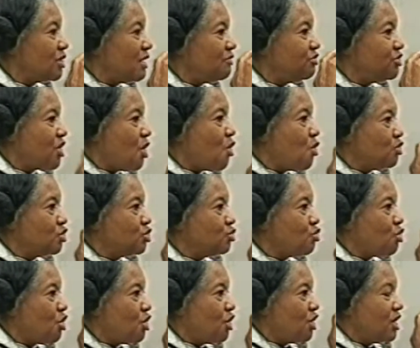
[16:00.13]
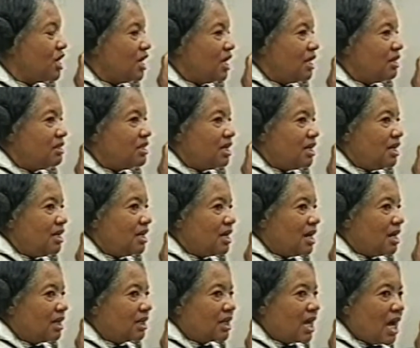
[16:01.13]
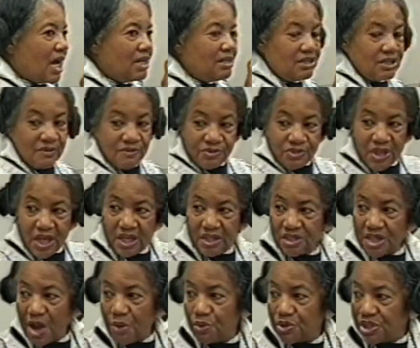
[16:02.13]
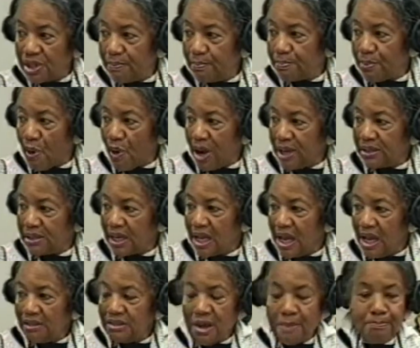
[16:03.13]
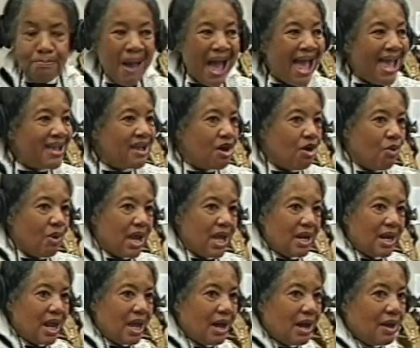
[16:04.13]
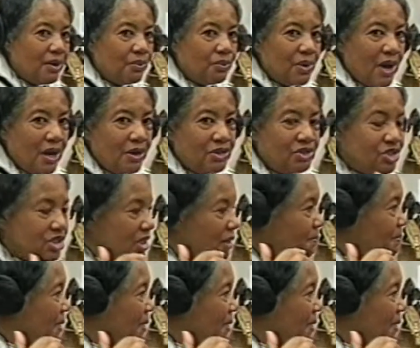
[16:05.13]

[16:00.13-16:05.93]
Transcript: that those were the kinds of things that was important. The penguin, I didn't see the